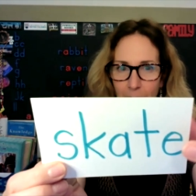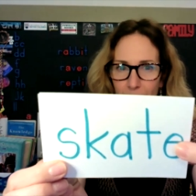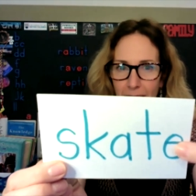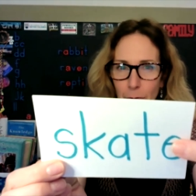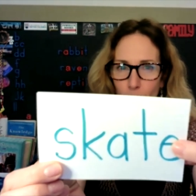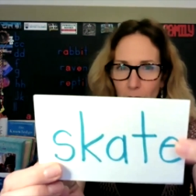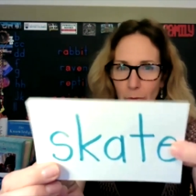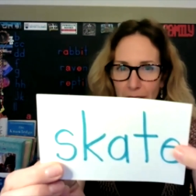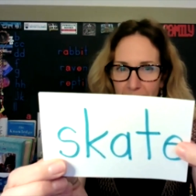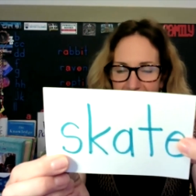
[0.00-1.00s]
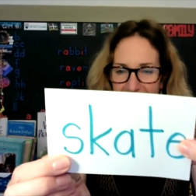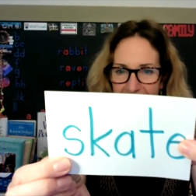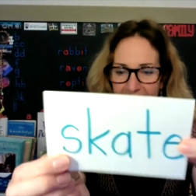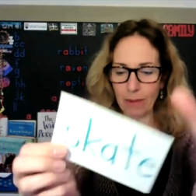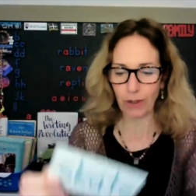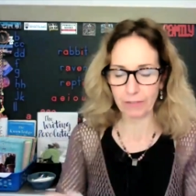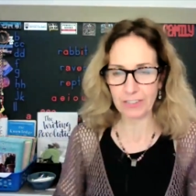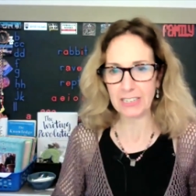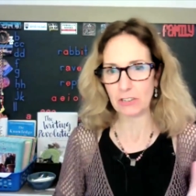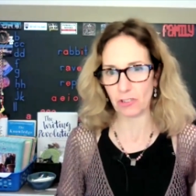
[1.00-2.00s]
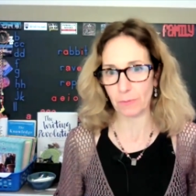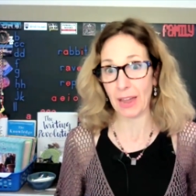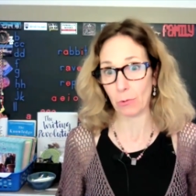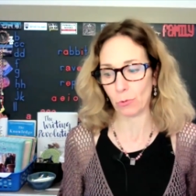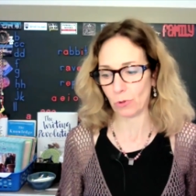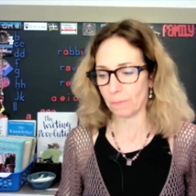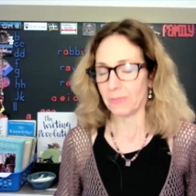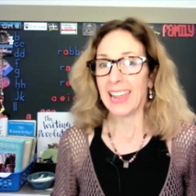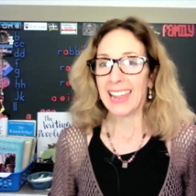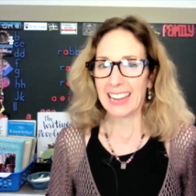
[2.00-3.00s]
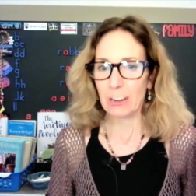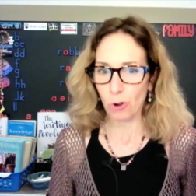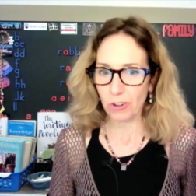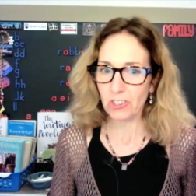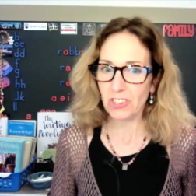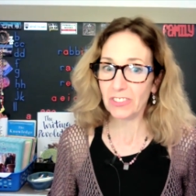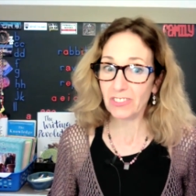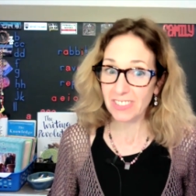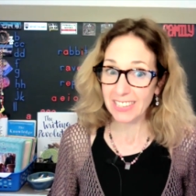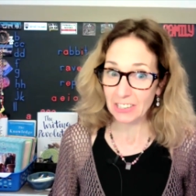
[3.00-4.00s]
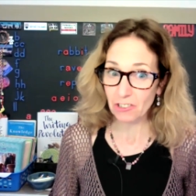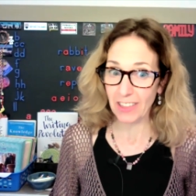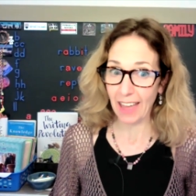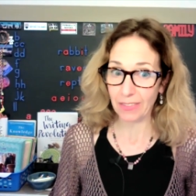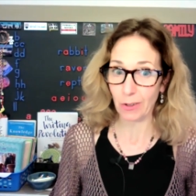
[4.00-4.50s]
we have a word with E, and we have to teach them that rule. In order to teach that,